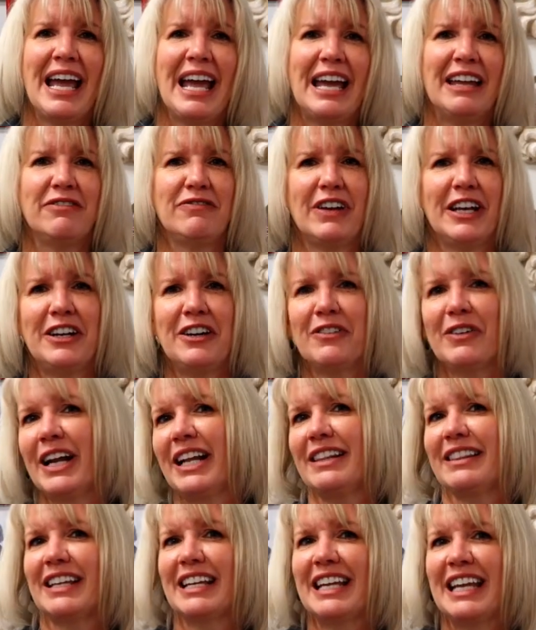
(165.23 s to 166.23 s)
and
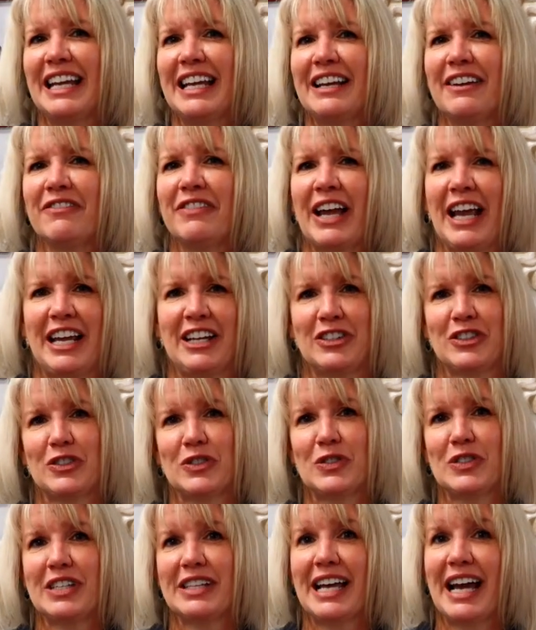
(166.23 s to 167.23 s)
venerate the King of
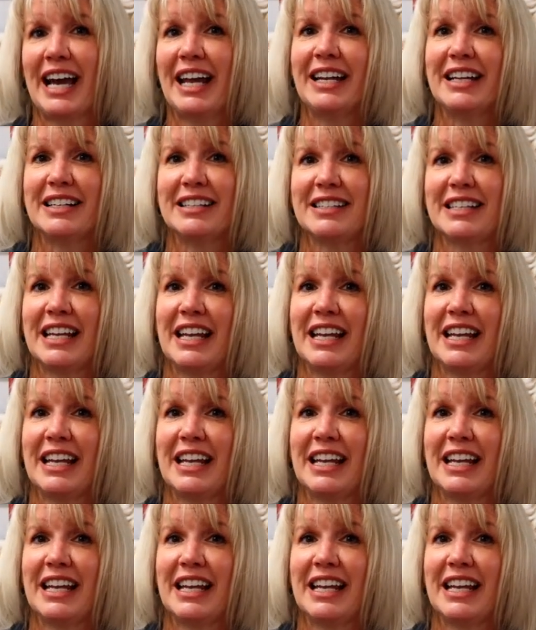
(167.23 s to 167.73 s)
Angels, that is,